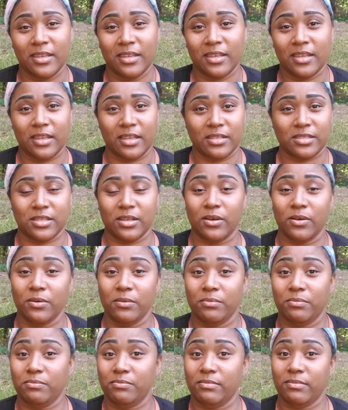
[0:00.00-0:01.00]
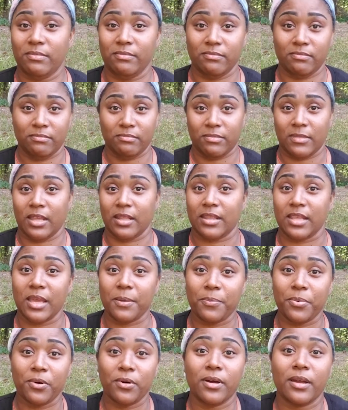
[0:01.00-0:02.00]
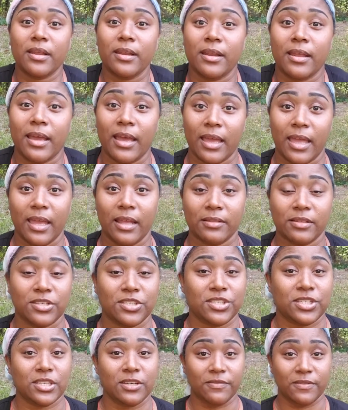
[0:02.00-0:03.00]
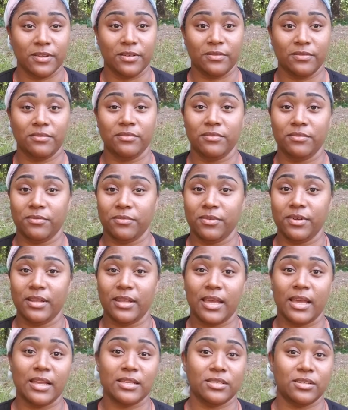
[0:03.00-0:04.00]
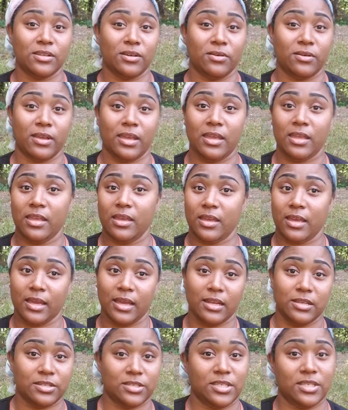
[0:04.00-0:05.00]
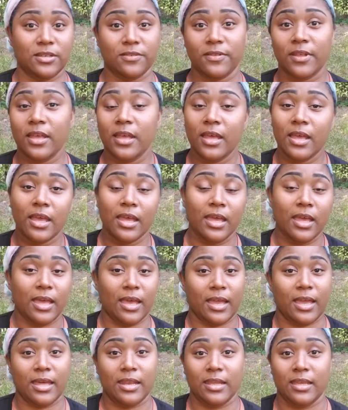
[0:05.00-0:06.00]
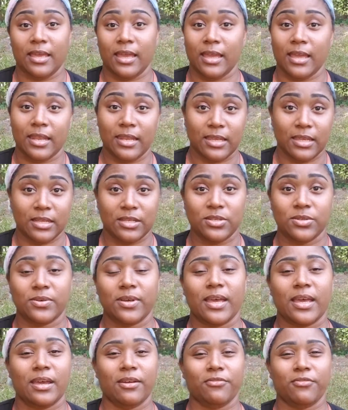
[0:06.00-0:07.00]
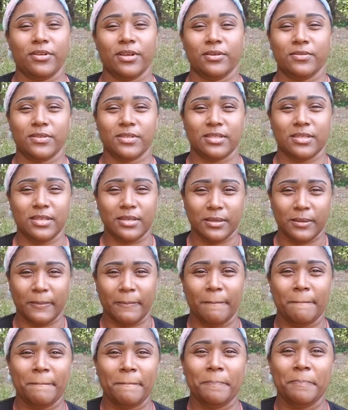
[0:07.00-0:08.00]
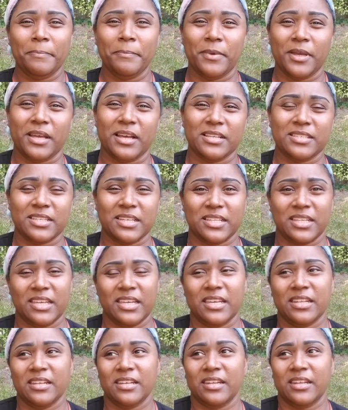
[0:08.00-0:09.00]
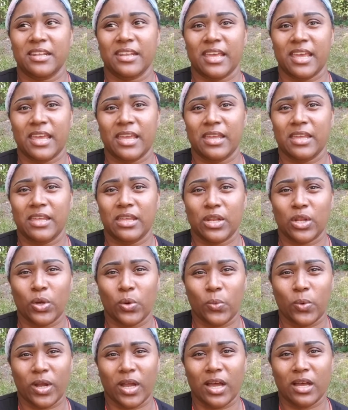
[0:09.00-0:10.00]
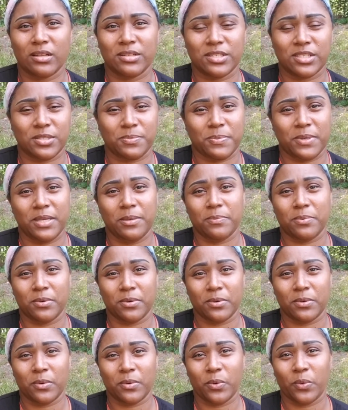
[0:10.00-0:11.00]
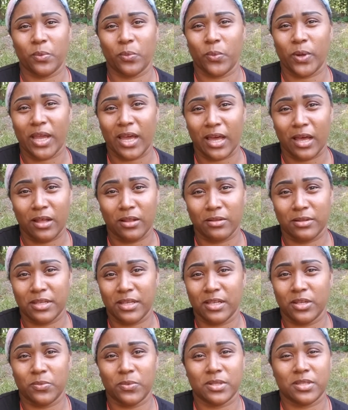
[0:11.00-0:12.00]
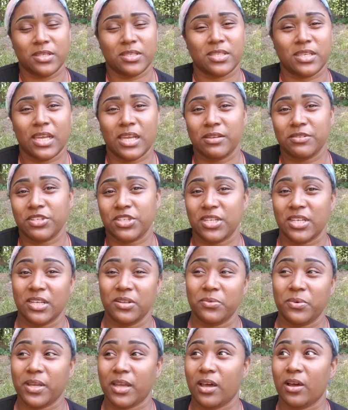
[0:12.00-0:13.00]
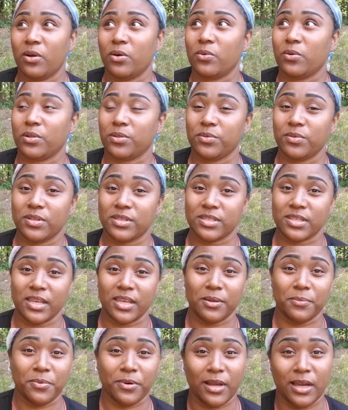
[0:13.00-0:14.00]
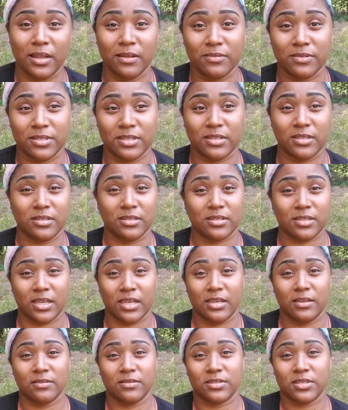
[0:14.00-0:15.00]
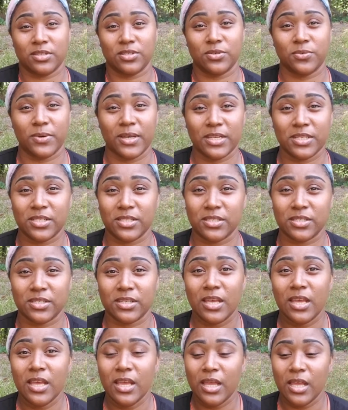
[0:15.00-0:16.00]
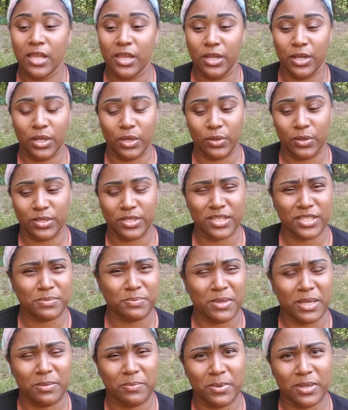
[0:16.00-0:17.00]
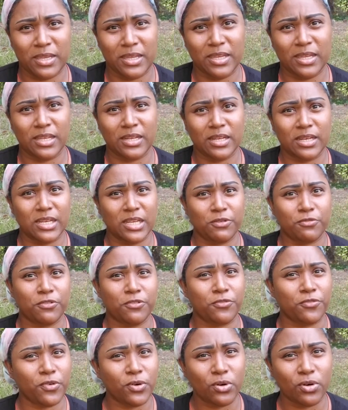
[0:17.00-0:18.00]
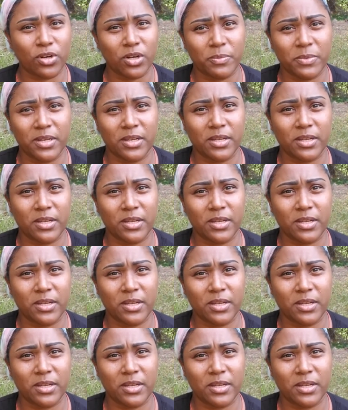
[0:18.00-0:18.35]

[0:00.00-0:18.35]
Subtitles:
And so at that point, I have to shift and realize, you know, okay, yeah, I got to shift. I got to get to a higher frequency. Because at the end of the day, you know, we're all just people. We all dealing with the same shit. We all going through the same problems in the same situations. You know, it just may be in a different form, in a